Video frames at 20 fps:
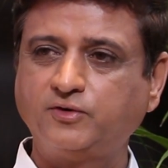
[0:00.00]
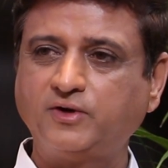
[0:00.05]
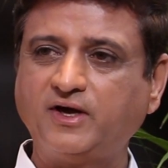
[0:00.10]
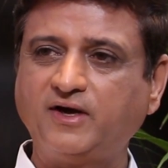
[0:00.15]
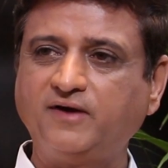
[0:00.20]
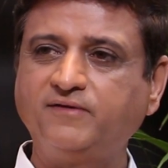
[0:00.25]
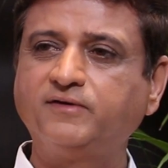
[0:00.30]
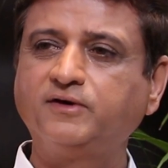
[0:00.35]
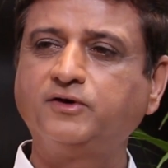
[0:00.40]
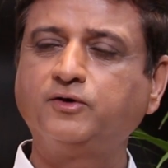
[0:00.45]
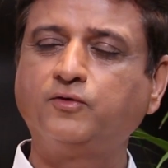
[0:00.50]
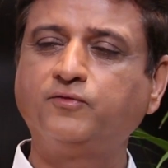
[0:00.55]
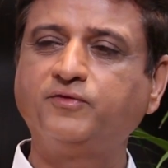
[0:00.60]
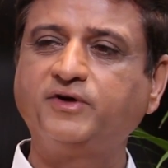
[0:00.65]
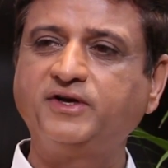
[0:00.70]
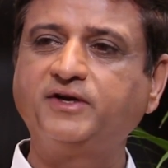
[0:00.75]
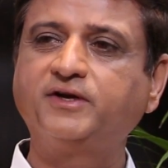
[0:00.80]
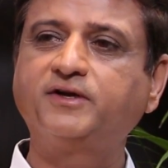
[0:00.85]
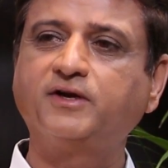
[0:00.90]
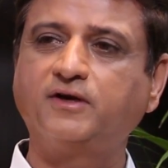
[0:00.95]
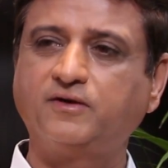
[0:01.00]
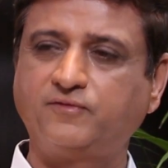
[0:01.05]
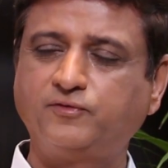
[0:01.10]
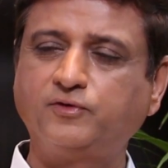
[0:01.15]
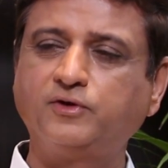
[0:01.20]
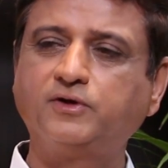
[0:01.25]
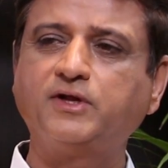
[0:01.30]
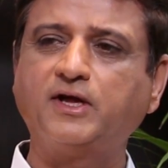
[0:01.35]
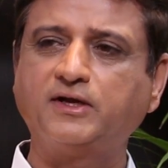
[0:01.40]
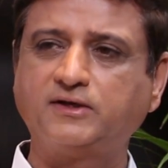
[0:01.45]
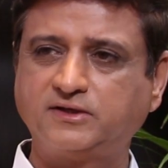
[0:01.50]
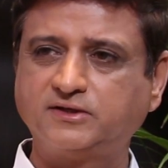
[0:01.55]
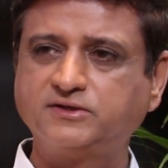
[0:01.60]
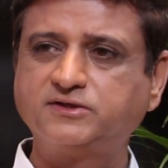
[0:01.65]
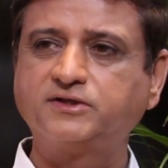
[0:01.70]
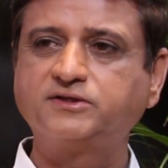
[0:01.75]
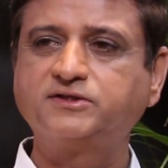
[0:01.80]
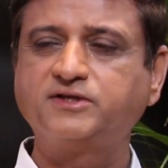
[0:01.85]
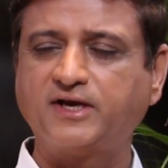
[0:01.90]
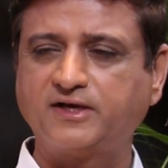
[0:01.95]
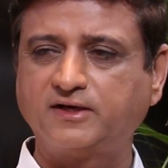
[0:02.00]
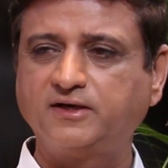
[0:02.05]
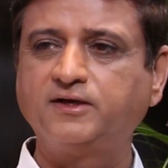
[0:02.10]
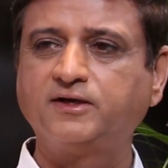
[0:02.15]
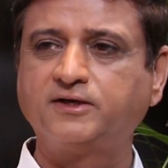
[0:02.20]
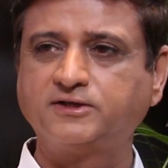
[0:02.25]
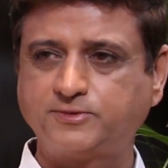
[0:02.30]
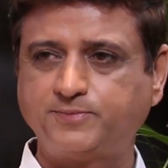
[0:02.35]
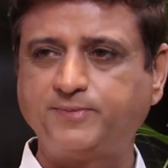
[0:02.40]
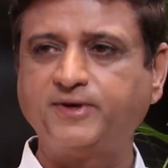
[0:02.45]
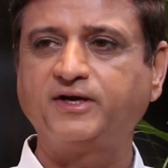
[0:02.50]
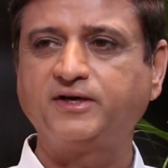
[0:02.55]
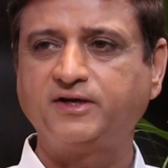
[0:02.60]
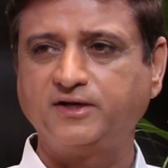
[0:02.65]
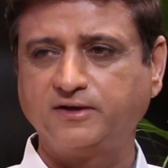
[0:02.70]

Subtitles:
you have and you're very careful. That is exactly respecting